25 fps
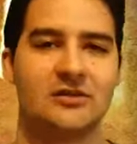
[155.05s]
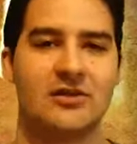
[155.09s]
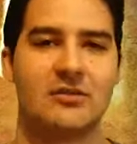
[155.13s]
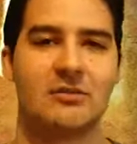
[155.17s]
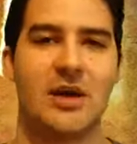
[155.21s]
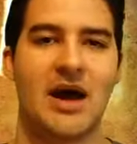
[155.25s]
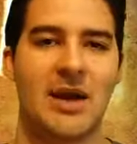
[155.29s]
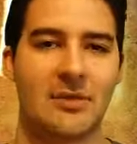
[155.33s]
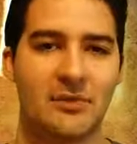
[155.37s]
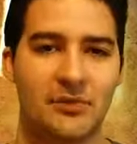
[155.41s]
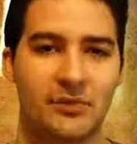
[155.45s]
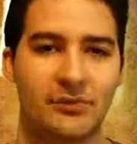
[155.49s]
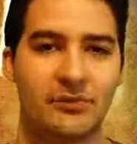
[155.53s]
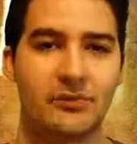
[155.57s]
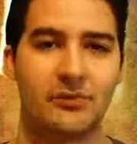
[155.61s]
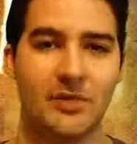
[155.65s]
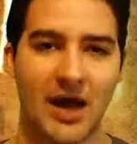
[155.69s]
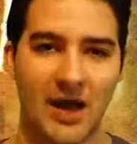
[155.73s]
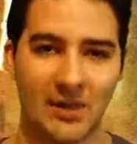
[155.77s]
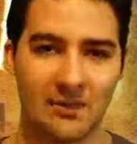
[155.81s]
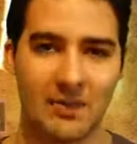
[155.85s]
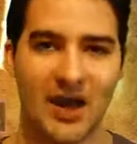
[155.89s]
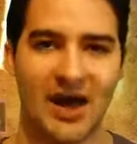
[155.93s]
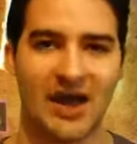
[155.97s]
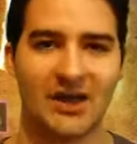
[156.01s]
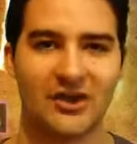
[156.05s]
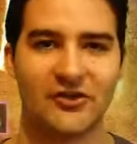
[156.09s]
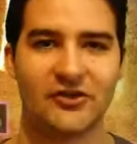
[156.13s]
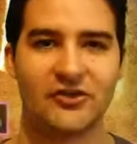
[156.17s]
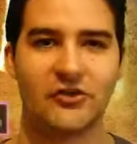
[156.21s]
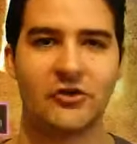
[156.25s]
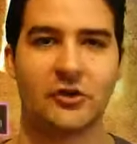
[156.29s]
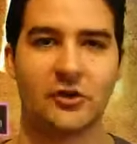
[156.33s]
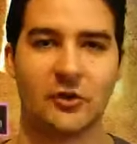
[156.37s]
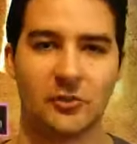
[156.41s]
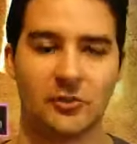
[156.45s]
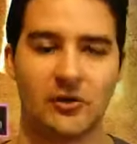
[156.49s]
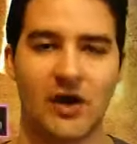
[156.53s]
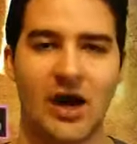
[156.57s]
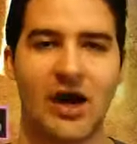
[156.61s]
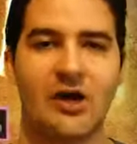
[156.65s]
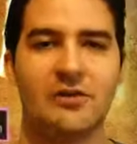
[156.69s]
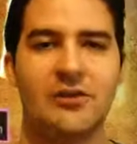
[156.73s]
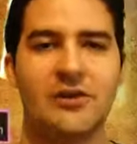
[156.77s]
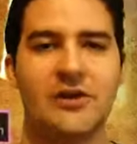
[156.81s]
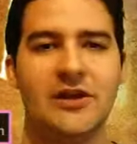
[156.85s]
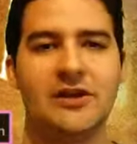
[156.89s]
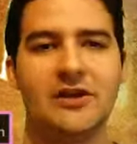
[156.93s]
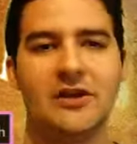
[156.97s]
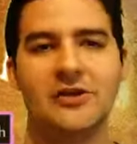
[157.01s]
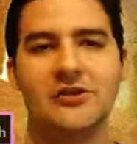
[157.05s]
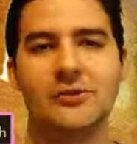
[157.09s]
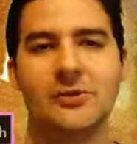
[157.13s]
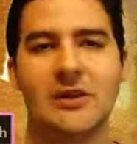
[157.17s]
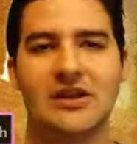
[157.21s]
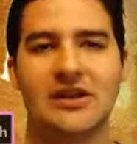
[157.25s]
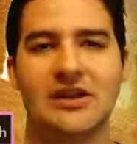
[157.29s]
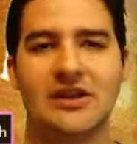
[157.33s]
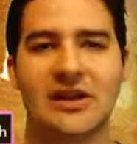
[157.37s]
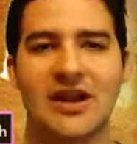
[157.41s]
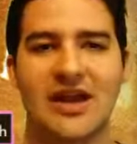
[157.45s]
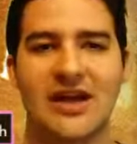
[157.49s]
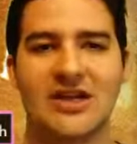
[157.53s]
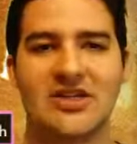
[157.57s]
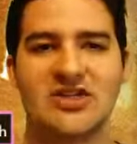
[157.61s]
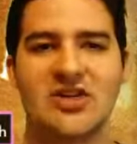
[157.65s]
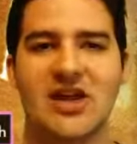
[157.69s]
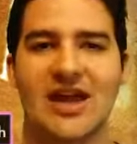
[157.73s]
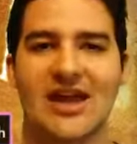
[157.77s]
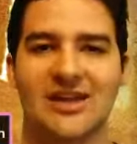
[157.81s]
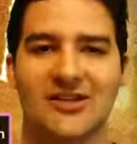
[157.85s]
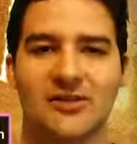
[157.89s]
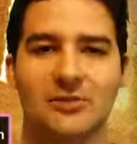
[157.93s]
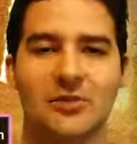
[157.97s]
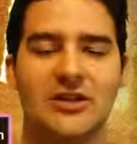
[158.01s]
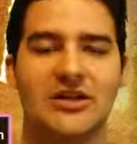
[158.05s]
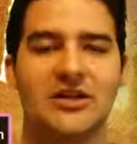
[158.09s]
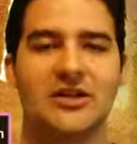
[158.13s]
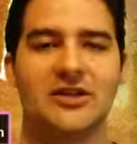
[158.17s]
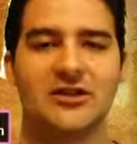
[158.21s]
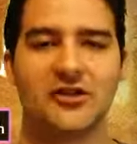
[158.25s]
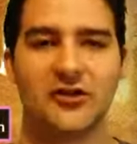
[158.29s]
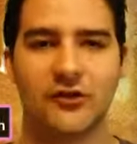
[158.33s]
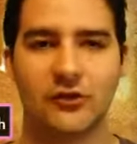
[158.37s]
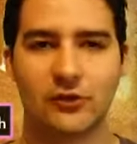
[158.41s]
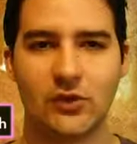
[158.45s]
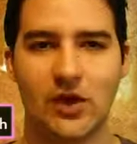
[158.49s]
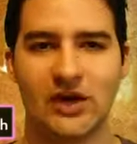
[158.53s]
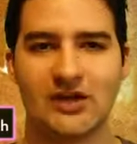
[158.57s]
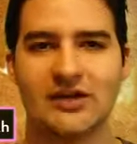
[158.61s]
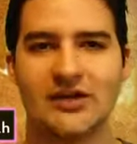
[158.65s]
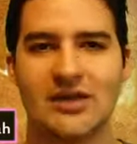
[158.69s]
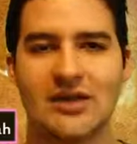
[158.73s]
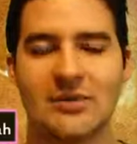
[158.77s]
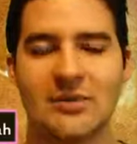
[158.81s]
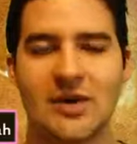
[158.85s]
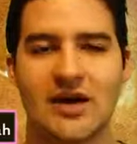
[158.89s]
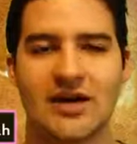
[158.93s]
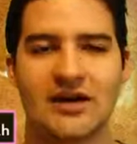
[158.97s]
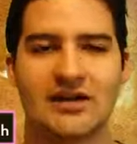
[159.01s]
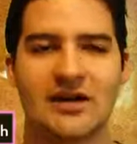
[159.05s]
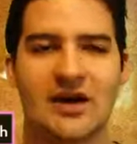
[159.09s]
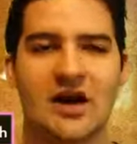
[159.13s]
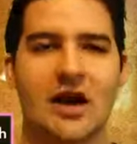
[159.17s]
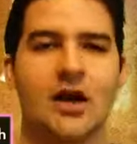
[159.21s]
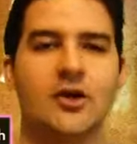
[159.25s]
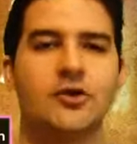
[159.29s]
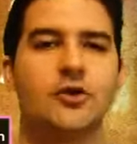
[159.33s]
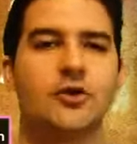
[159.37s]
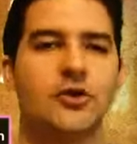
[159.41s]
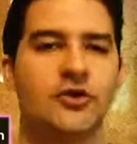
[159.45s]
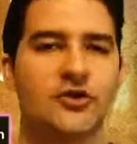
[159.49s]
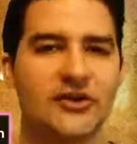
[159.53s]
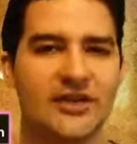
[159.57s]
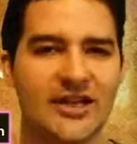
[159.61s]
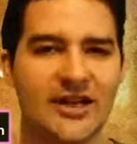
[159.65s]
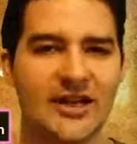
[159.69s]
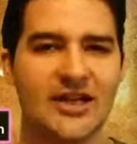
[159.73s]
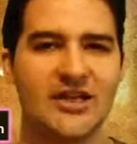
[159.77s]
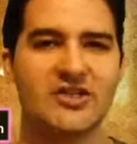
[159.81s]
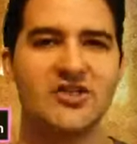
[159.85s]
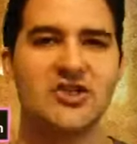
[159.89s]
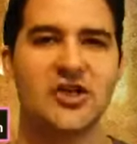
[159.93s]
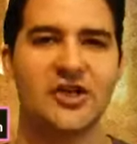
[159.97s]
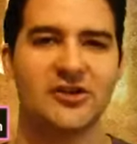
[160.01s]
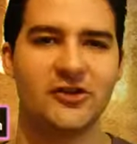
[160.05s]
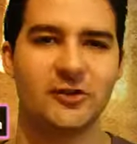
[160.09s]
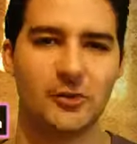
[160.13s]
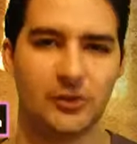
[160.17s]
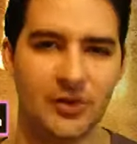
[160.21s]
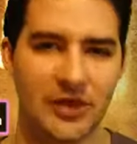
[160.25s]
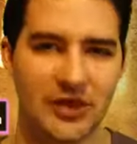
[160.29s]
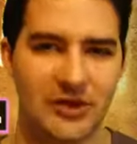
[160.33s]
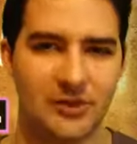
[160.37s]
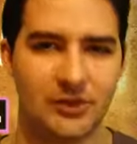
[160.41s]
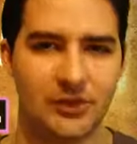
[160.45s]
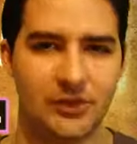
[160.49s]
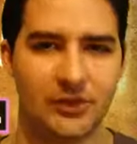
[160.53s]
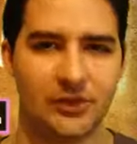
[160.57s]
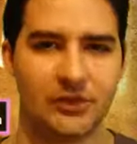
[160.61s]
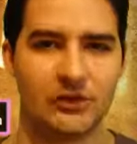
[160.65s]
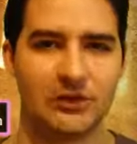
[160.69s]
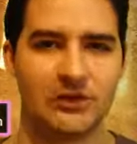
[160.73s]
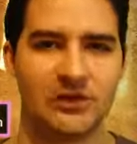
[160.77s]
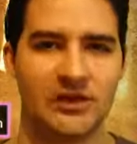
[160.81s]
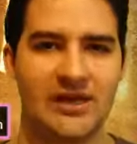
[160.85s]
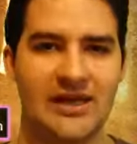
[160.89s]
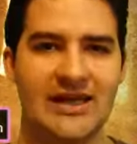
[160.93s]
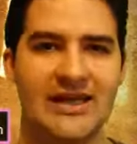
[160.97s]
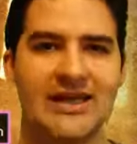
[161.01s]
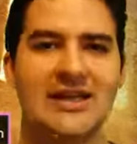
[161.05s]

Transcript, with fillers: My, my pastor, Prophet Elisabeth Elijah, has been instructed by God to teach his people